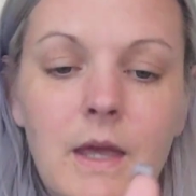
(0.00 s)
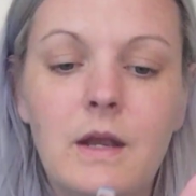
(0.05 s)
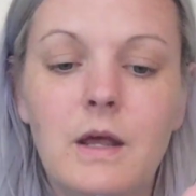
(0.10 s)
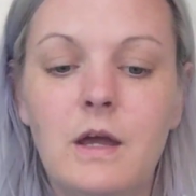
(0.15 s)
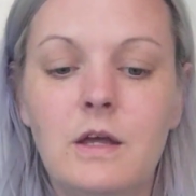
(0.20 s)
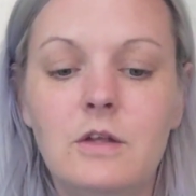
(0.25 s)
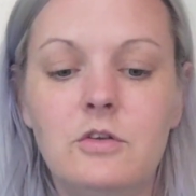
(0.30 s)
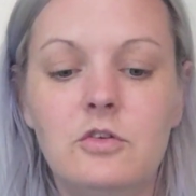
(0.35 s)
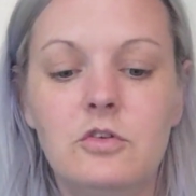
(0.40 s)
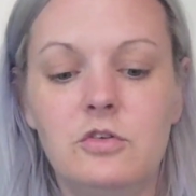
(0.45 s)
I
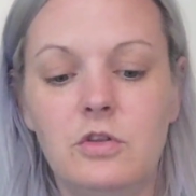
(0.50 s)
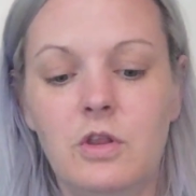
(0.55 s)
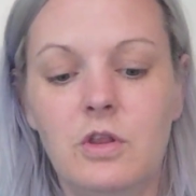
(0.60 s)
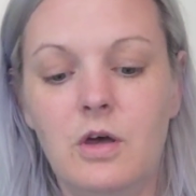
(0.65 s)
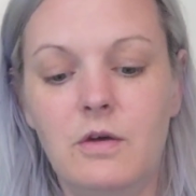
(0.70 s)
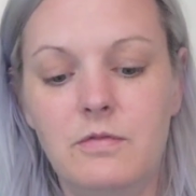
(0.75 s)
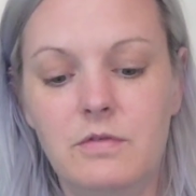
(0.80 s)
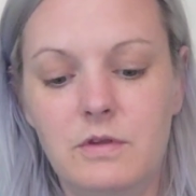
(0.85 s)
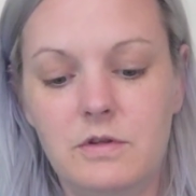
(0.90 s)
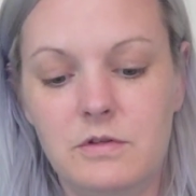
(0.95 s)
just
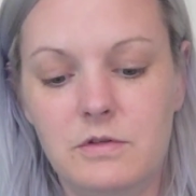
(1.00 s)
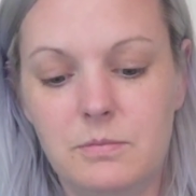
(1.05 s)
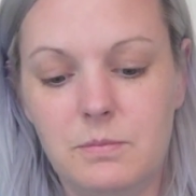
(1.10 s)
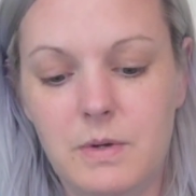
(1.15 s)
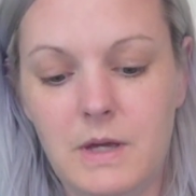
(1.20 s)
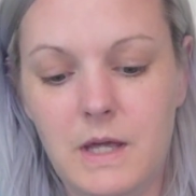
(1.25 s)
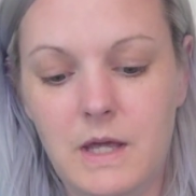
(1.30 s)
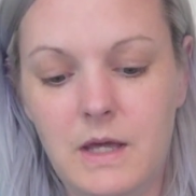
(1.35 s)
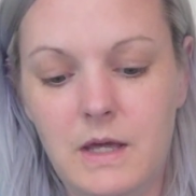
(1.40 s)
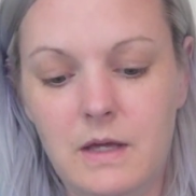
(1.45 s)
love this
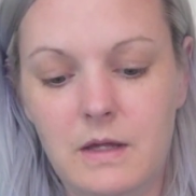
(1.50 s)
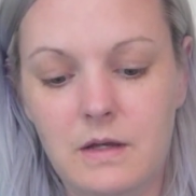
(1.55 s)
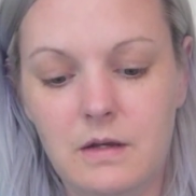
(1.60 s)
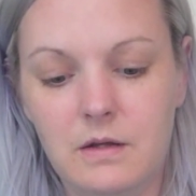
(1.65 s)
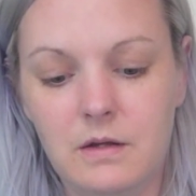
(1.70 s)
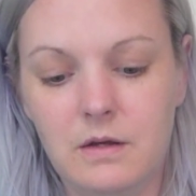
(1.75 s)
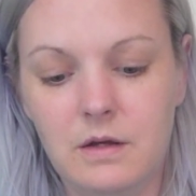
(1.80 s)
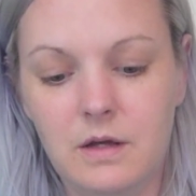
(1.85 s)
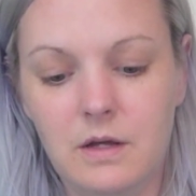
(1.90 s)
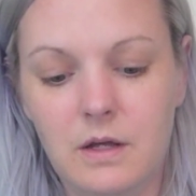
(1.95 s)
band.
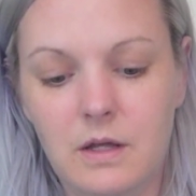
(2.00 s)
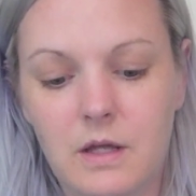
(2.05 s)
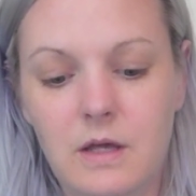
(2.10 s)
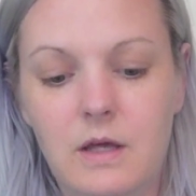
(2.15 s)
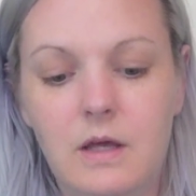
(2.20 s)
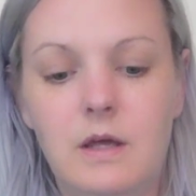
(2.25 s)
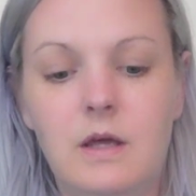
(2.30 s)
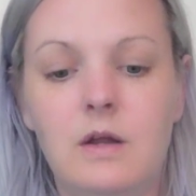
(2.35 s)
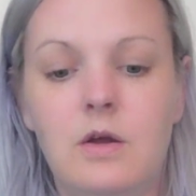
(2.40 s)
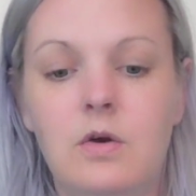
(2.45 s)
I can't
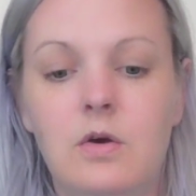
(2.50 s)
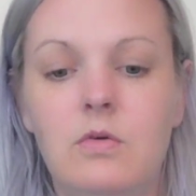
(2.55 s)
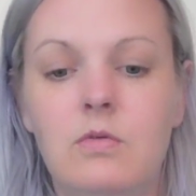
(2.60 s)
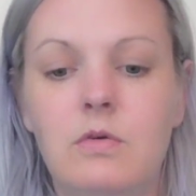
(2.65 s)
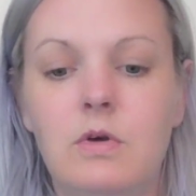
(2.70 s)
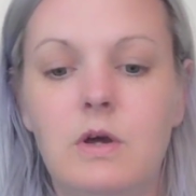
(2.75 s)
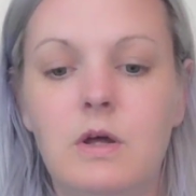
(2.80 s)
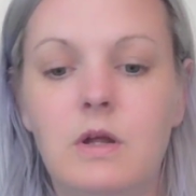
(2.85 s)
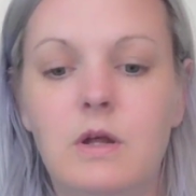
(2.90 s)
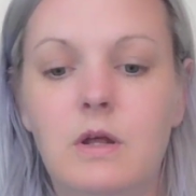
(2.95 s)
get over
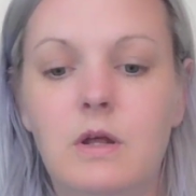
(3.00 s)
it.